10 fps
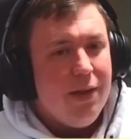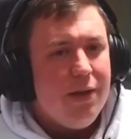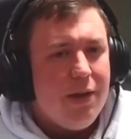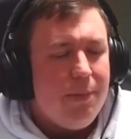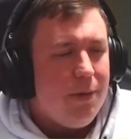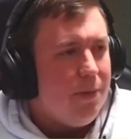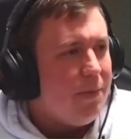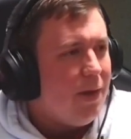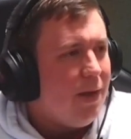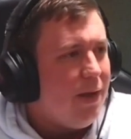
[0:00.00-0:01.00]

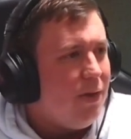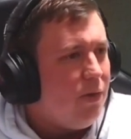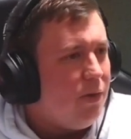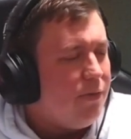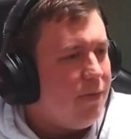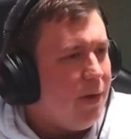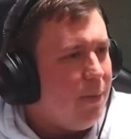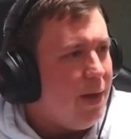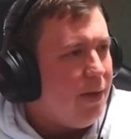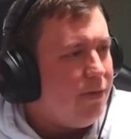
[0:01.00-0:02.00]
depopulate or a
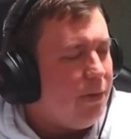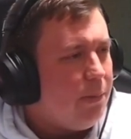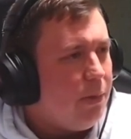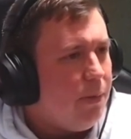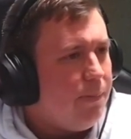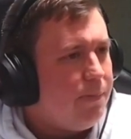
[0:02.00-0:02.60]
farewell at some point.